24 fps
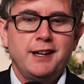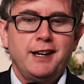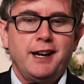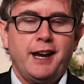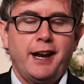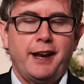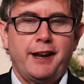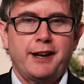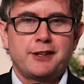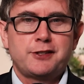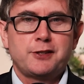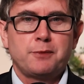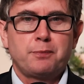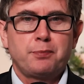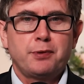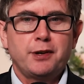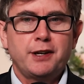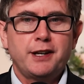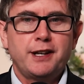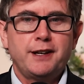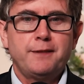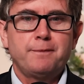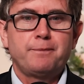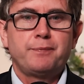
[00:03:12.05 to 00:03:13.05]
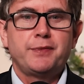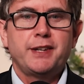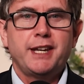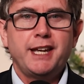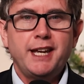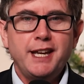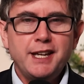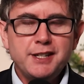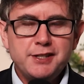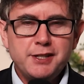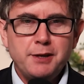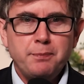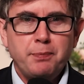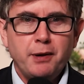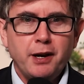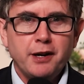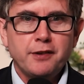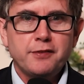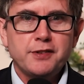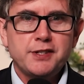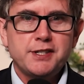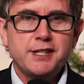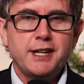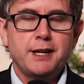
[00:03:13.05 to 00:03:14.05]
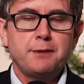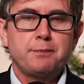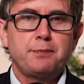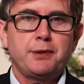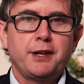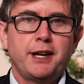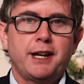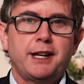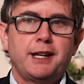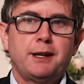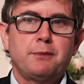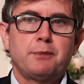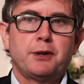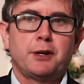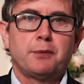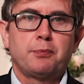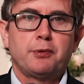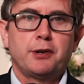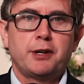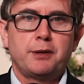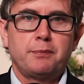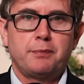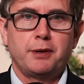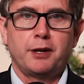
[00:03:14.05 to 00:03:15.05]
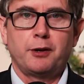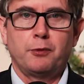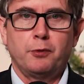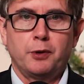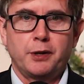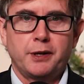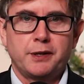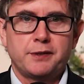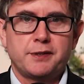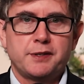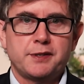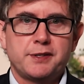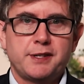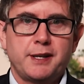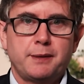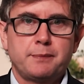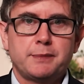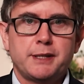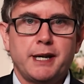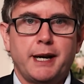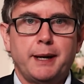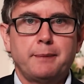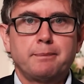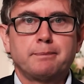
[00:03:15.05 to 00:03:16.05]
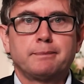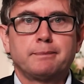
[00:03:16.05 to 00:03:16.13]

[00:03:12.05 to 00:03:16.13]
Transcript: and that's a pretty easy part of estate planning, but a pretty big one at the same time.